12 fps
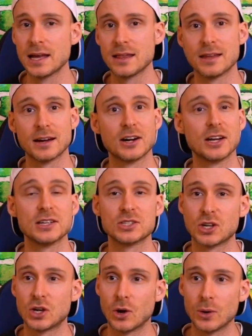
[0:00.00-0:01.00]
there is
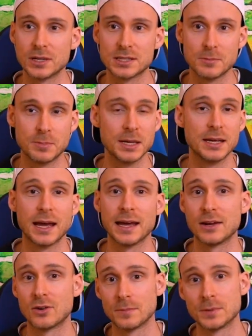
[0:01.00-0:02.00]
going to be
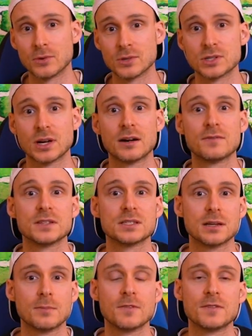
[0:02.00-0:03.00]
a crypto reserve and
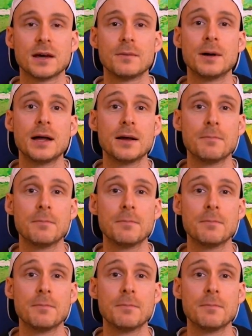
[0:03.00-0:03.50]
some of them